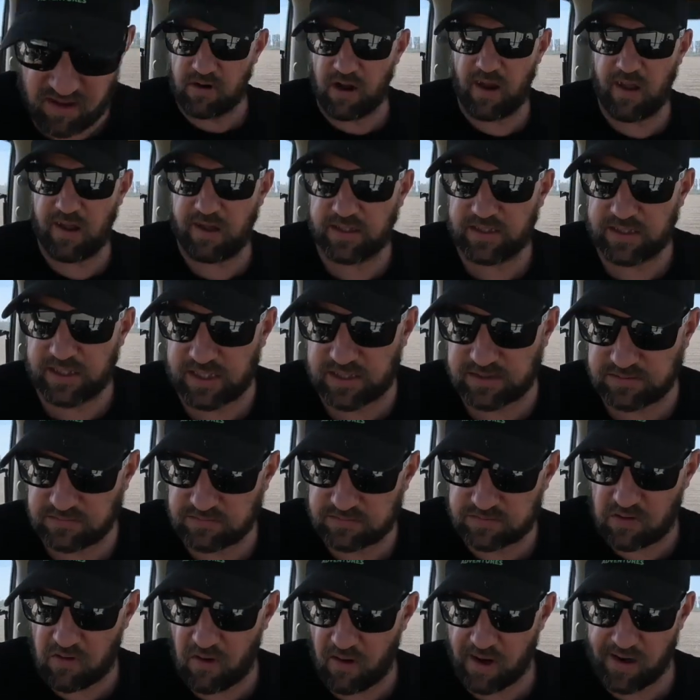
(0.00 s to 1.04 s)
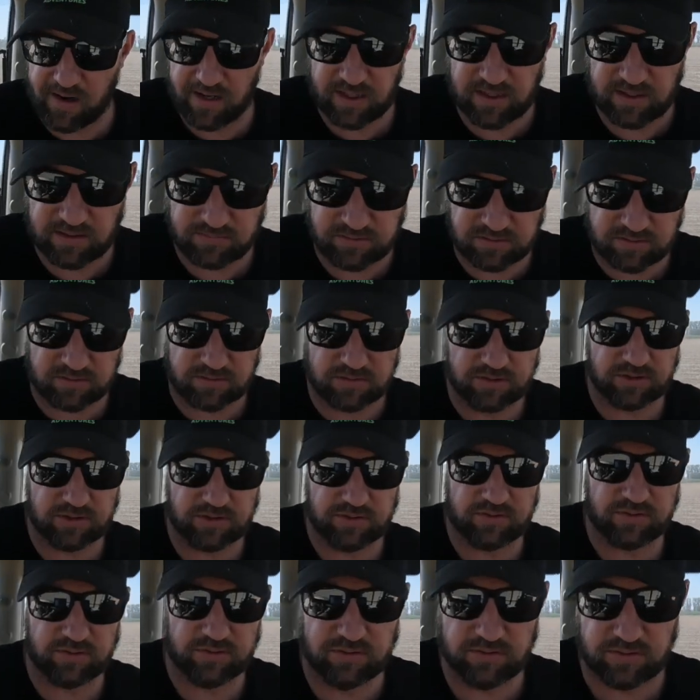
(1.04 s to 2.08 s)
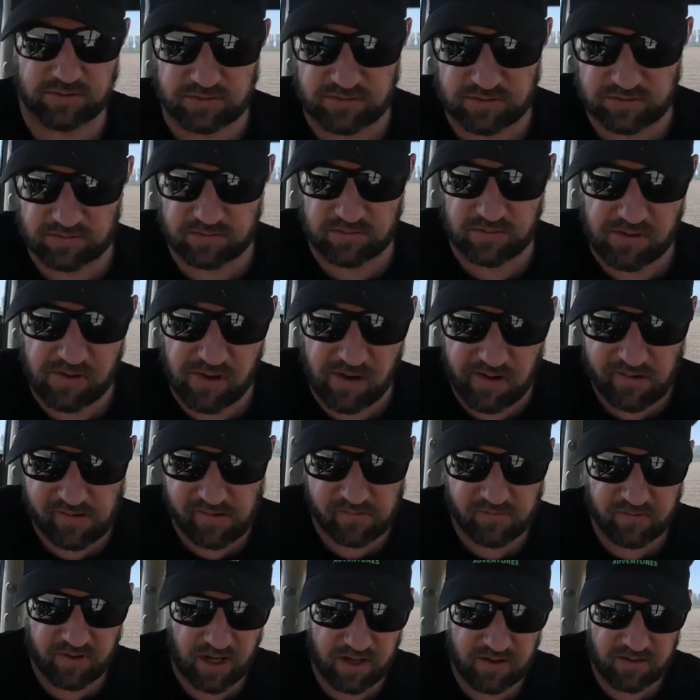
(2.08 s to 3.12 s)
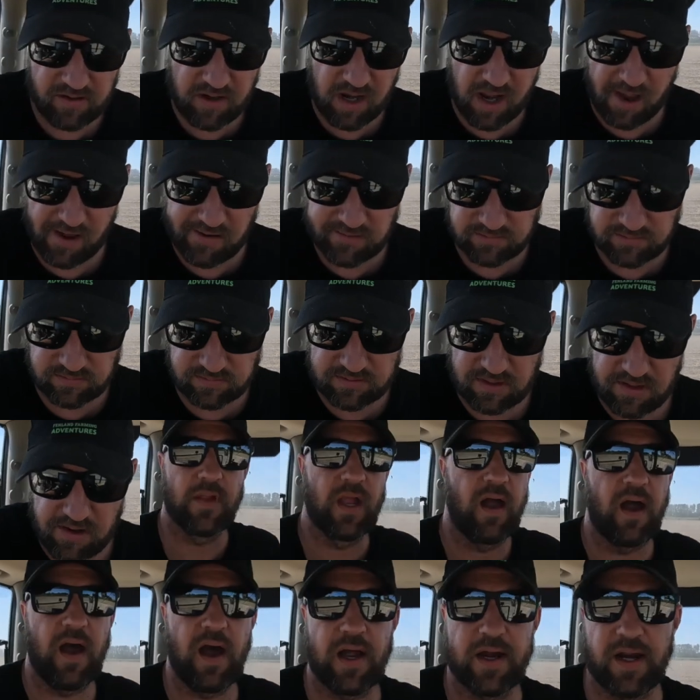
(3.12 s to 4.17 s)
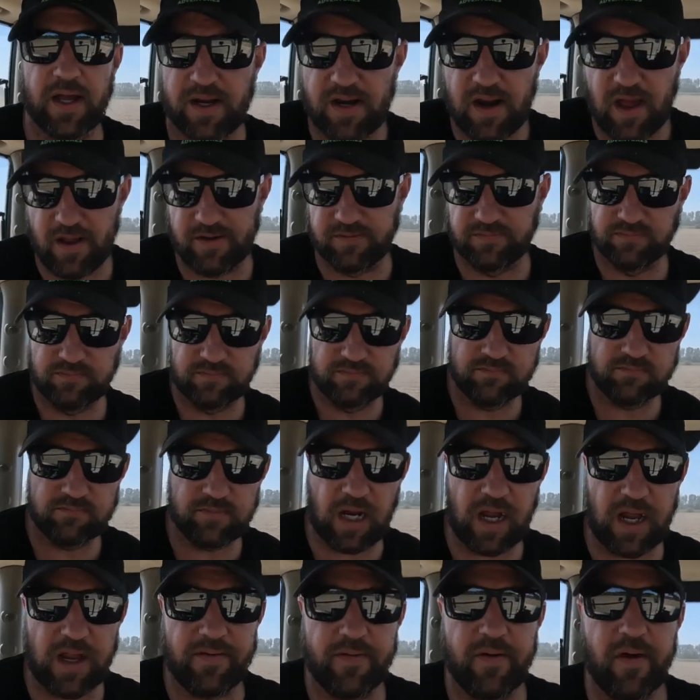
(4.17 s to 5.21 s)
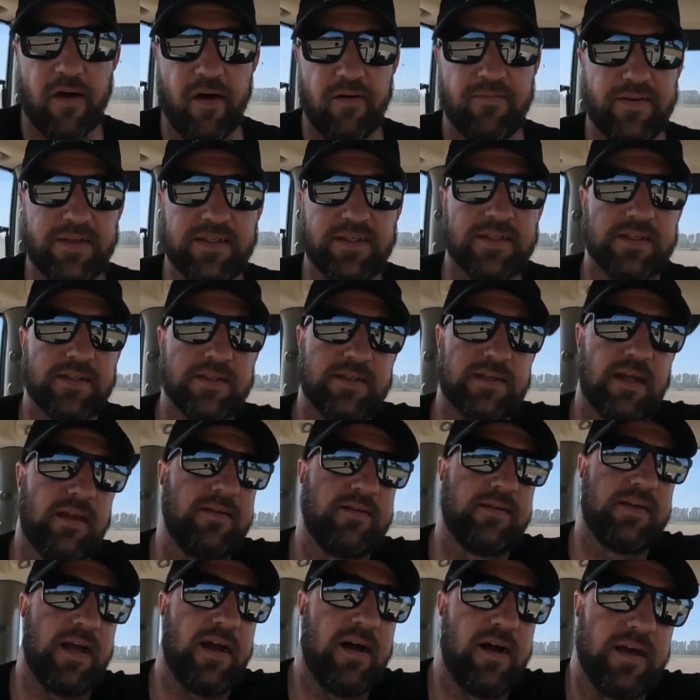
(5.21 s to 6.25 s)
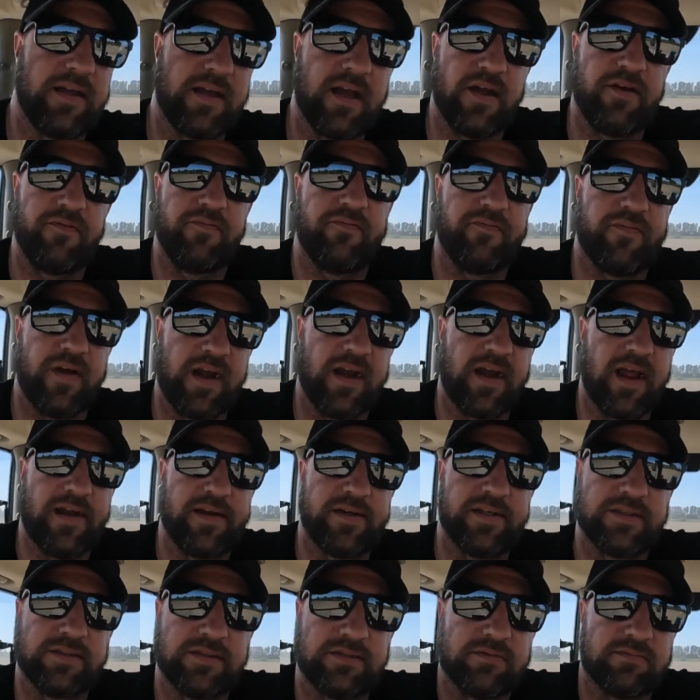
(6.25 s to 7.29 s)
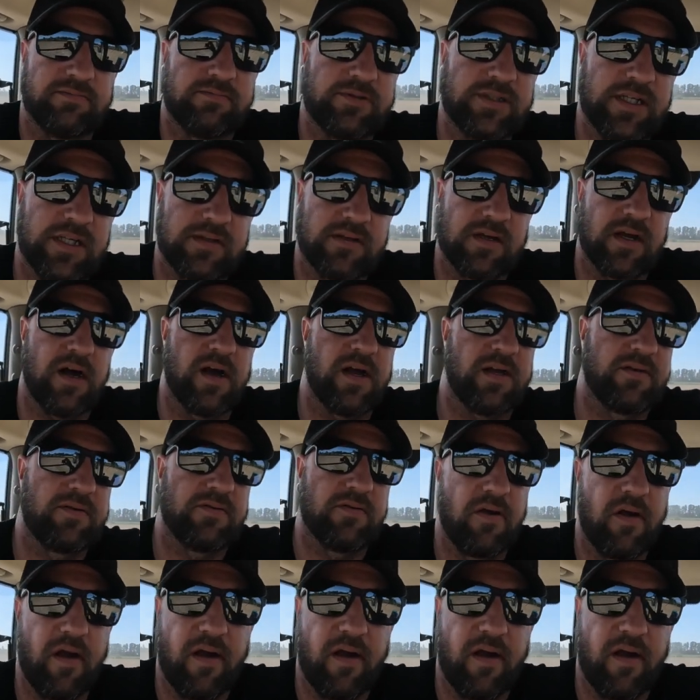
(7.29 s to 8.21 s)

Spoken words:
Right, okay. Recording source. Change that. I don't know. Right, off into the sunset I go, Fenlanders. Cheers guys.